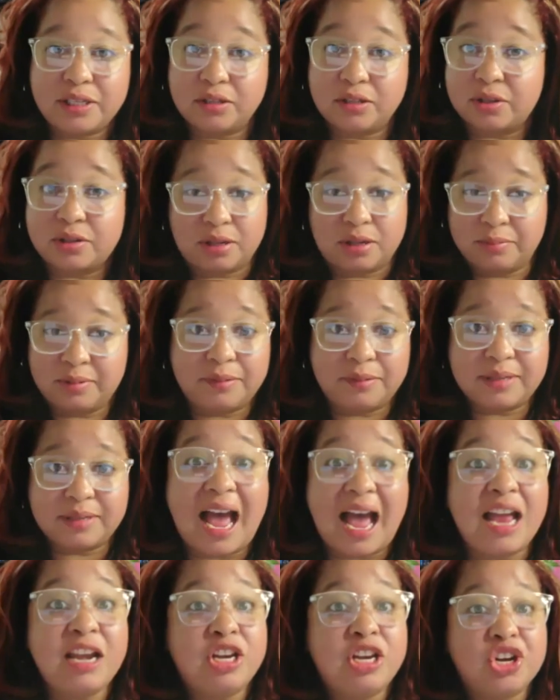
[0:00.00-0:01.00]
So sometimes
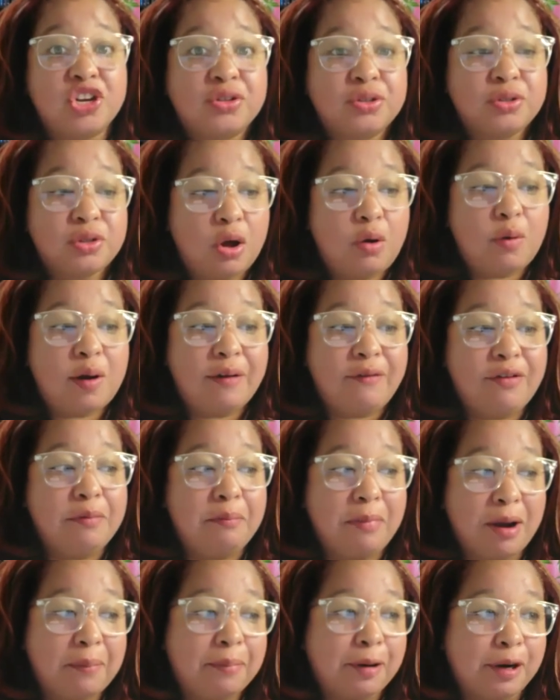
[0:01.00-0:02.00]
I just know I
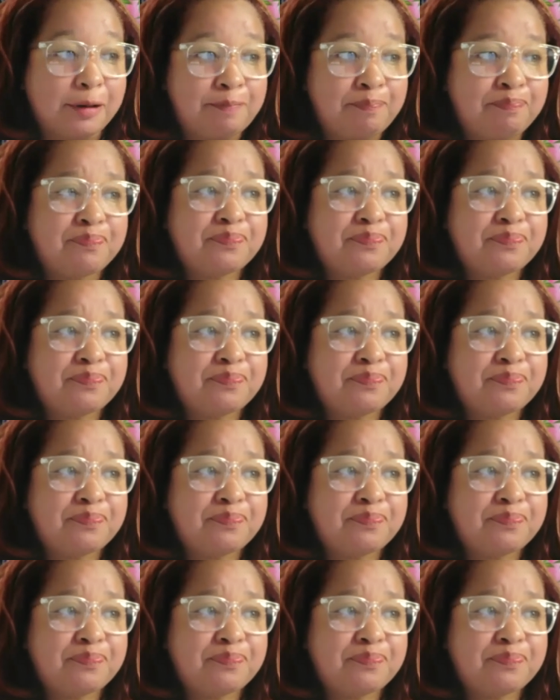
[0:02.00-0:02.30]
remember